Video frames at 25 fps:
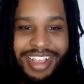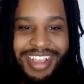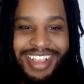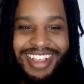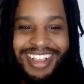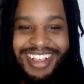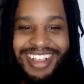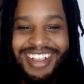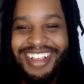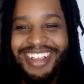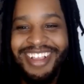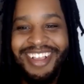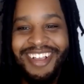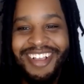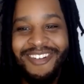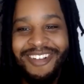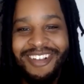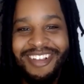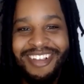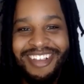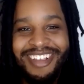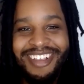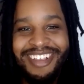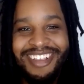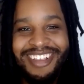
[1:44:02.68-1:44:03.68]
it was over
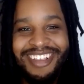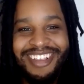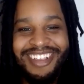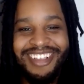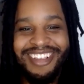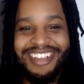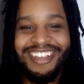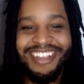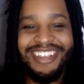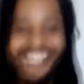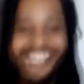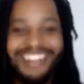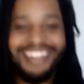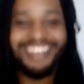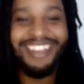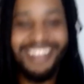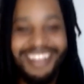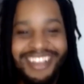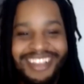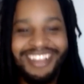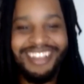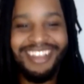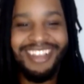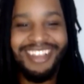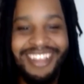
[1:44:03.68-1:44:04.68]
there off of
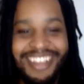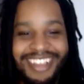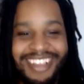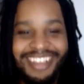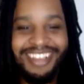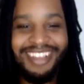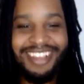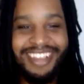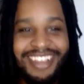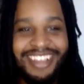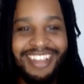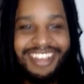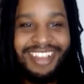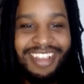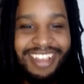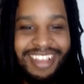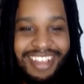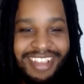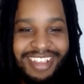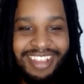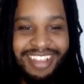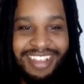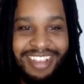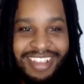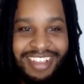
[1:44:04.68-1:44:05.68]
Wynnewood Village.
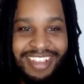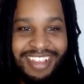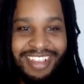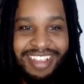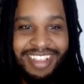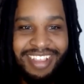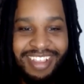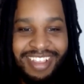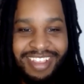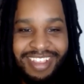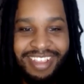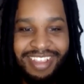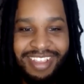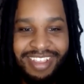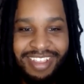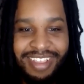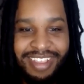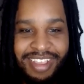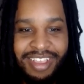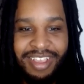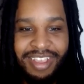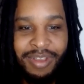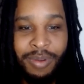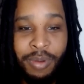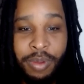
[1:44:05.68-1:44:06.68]
Correct me if I'm
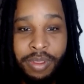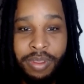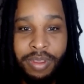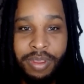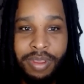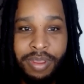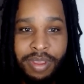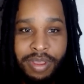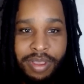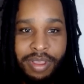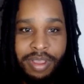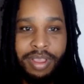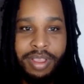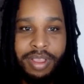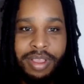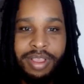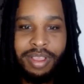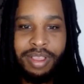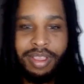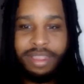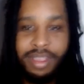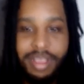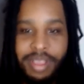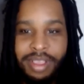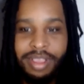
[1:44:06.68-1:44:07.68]
wrong.
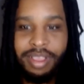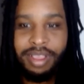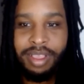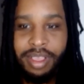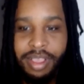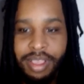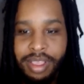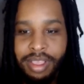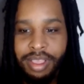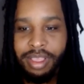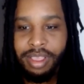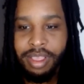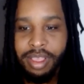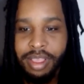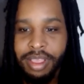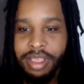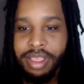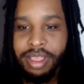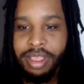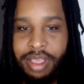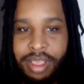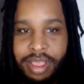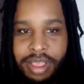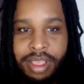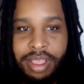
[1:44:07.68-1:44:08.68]
Correct me if I'm
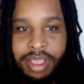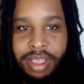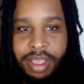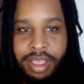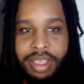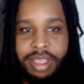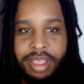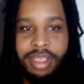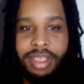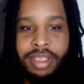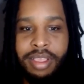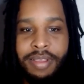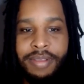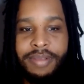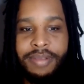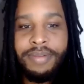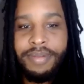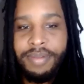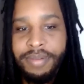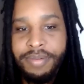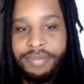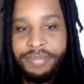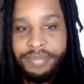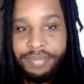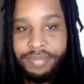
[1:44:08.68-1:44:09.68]
wrong. Was it not
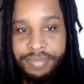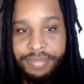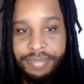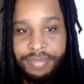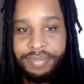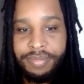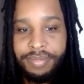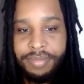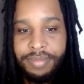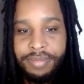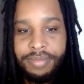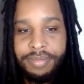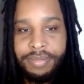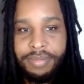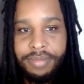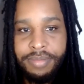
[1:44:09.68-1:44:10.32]
at Wynnewood Village?